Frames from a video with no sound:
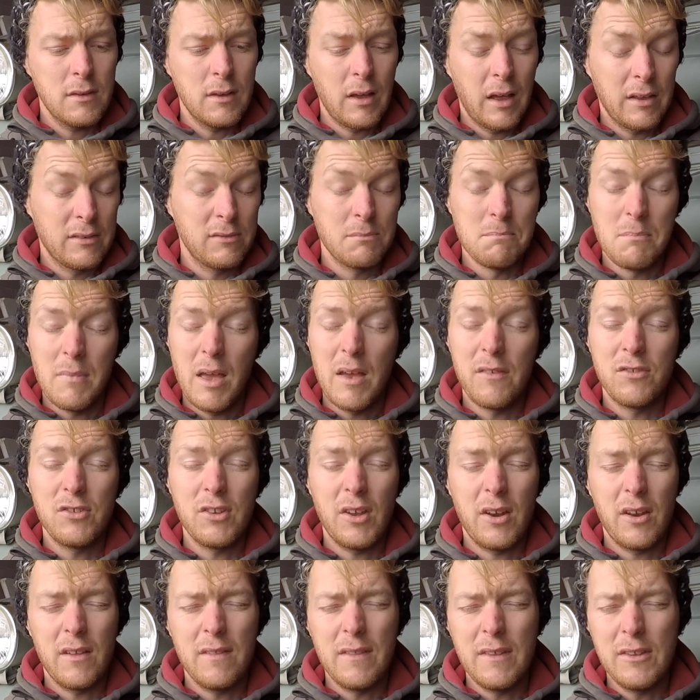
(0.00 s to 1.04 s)
may have said
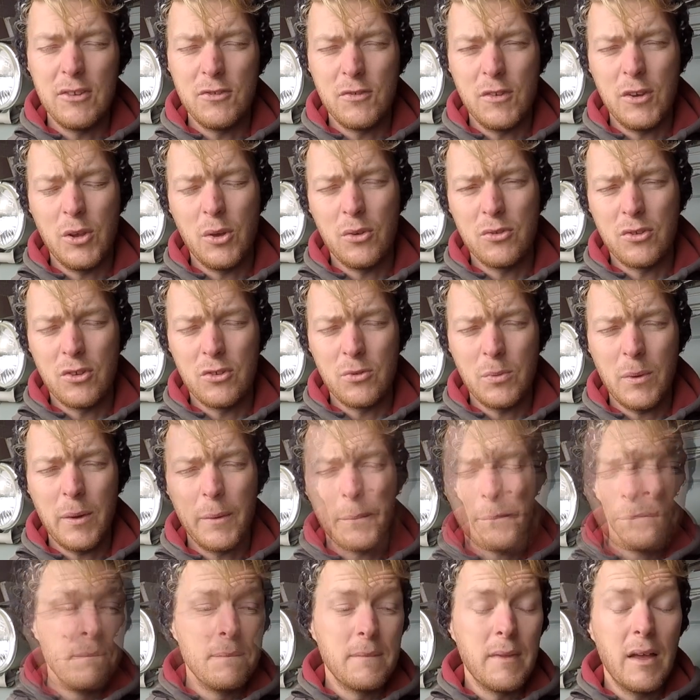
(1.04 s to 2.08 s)
in these videos as well,
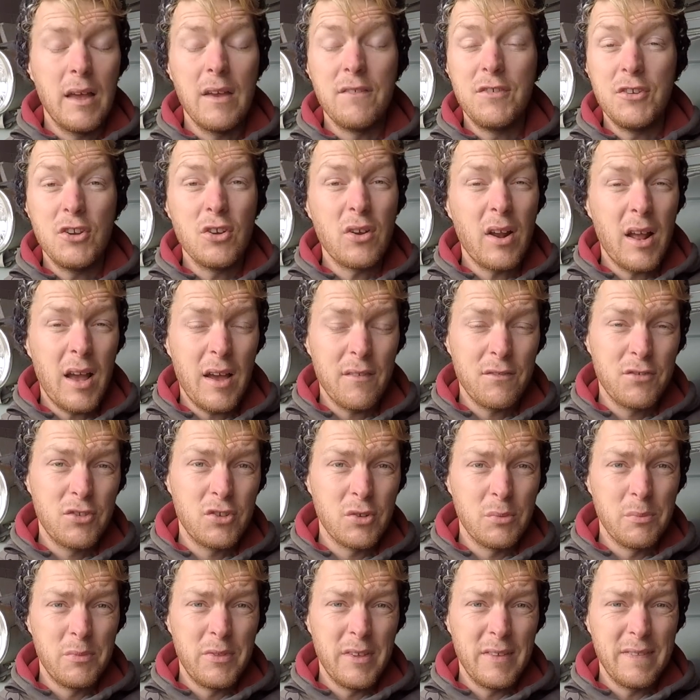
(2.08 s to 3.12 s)
if you don't have
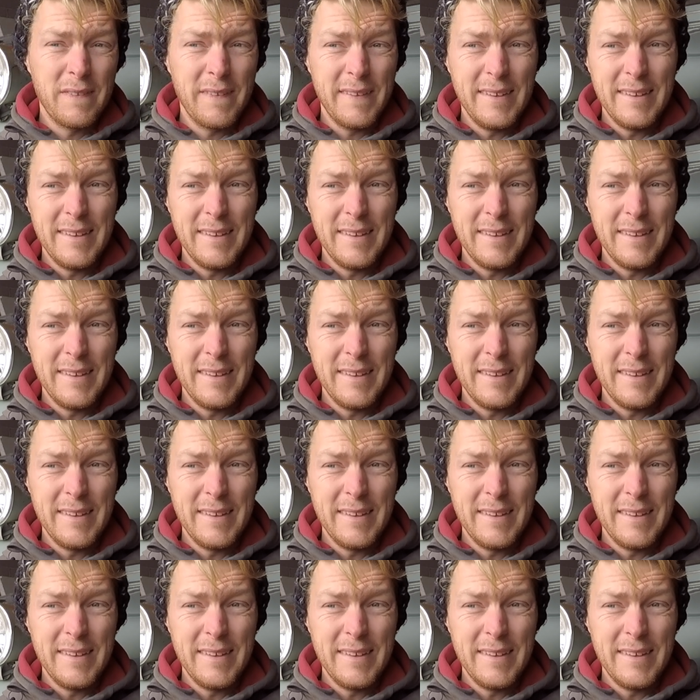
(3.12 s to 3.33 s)
something that